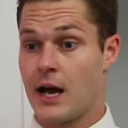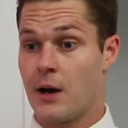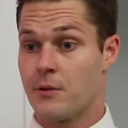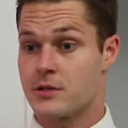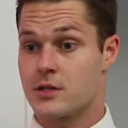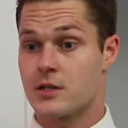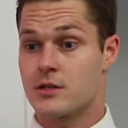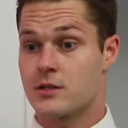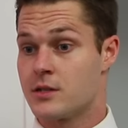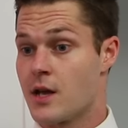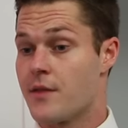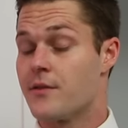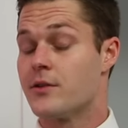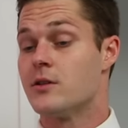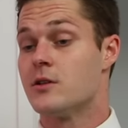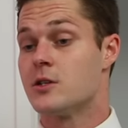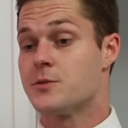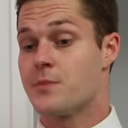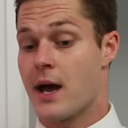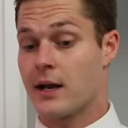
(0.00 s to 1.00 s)
that I was just another
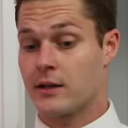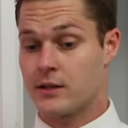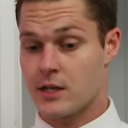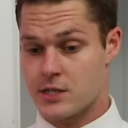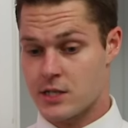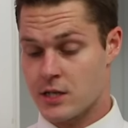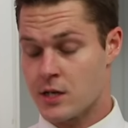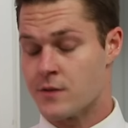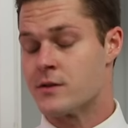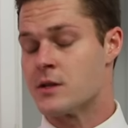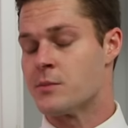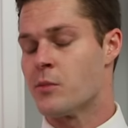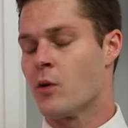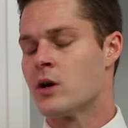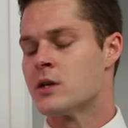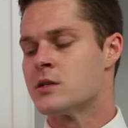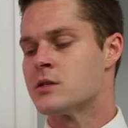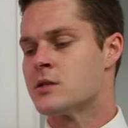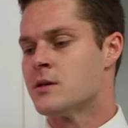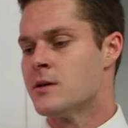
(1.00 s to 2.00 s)
douchebag ditching you for the
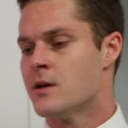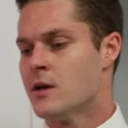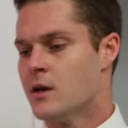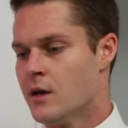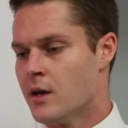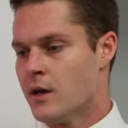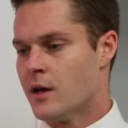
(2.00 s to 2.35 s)
boys.